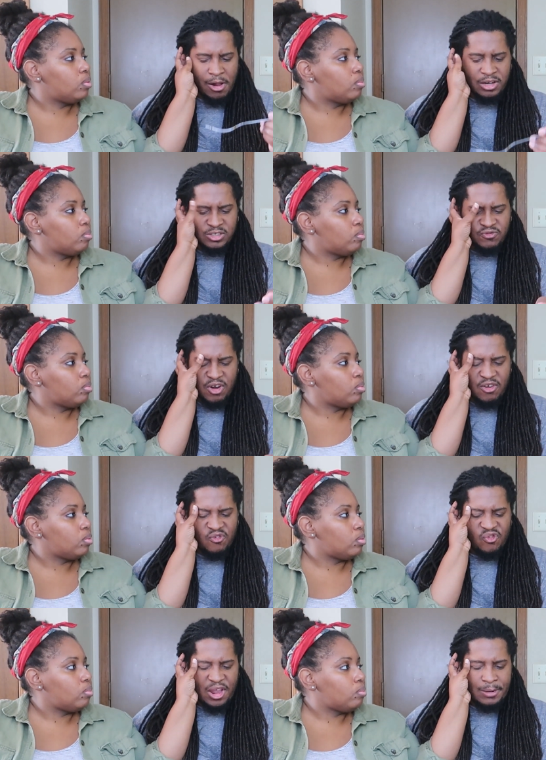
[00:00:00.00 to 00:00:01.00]
Speaker 1: it's very
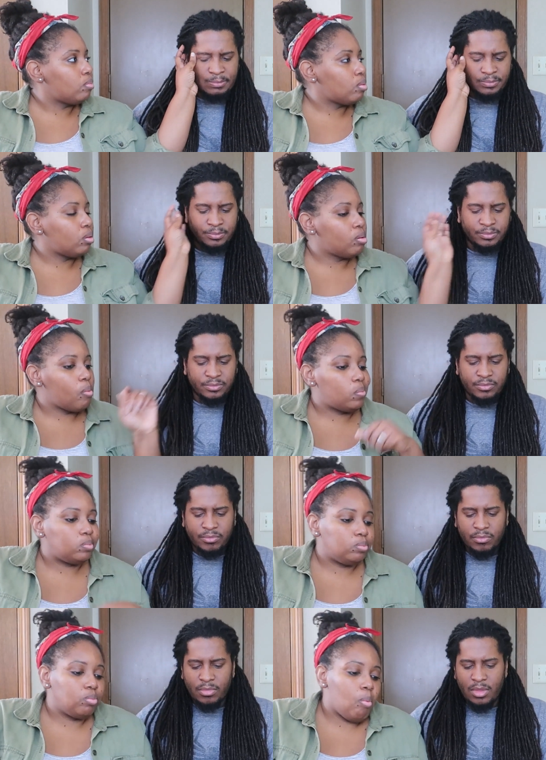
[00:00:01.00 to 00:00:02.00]
faint.
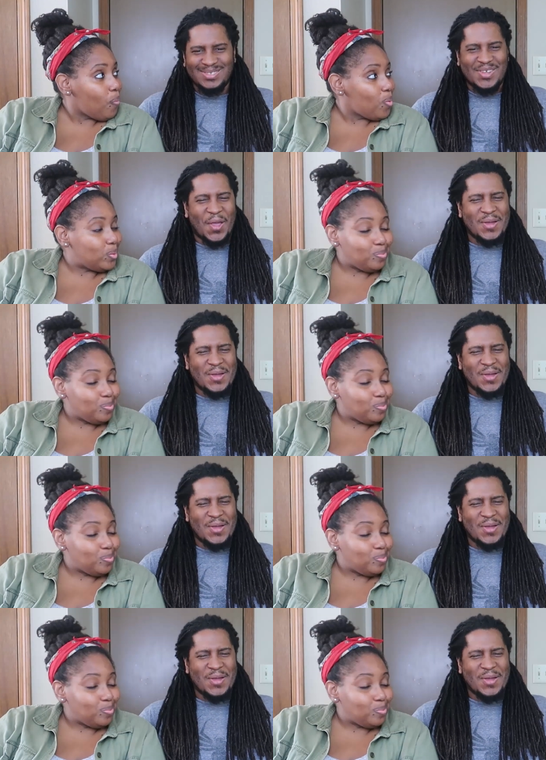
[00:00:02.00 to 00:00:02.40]
Guys,